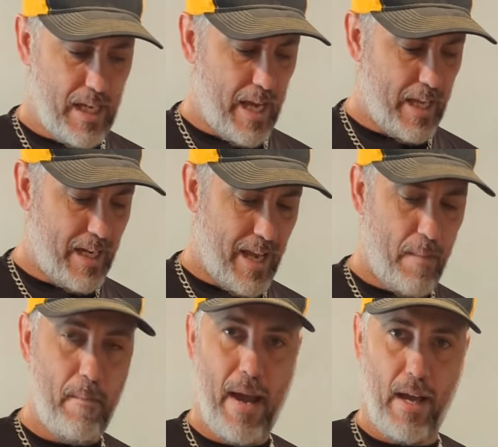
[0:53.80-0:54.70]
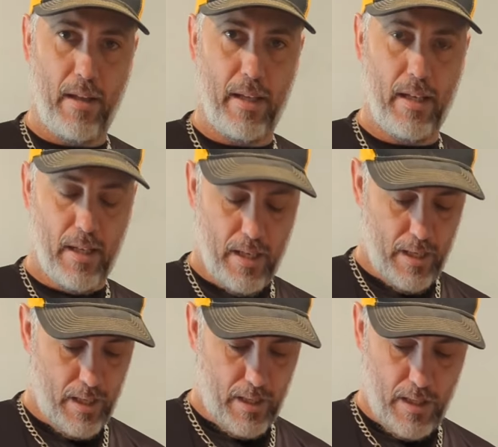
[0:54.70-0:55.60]
and a mallet.
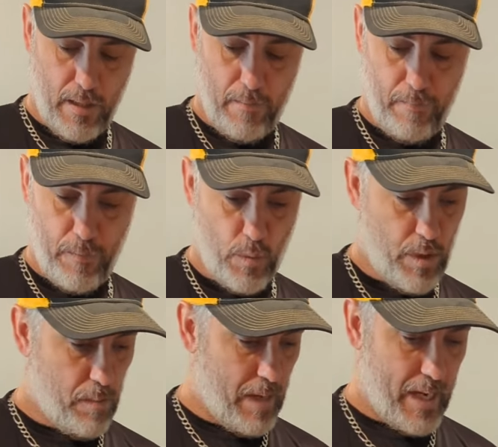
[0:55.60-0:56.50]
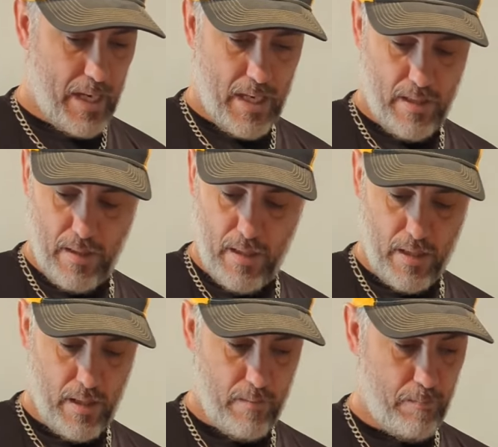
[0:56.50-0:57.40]
With my
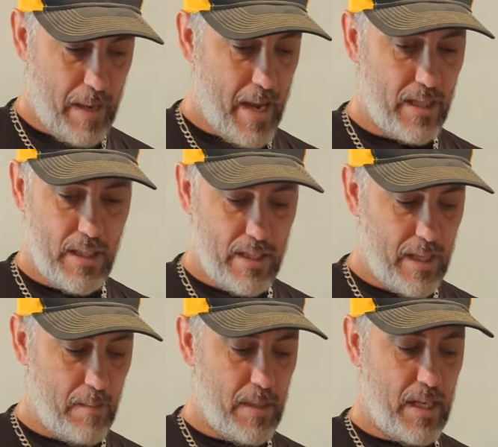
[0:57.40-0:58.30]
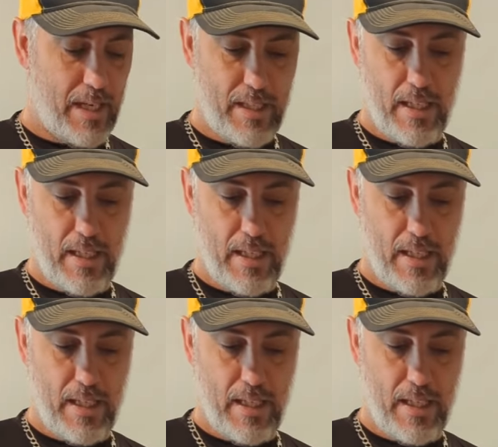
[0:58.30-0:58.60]
bags they sent me, I did